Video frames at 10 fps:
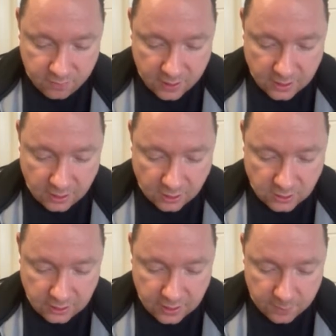but it has
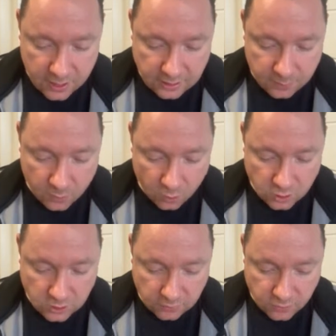to get back to
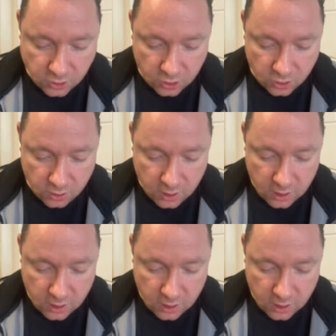positive soon,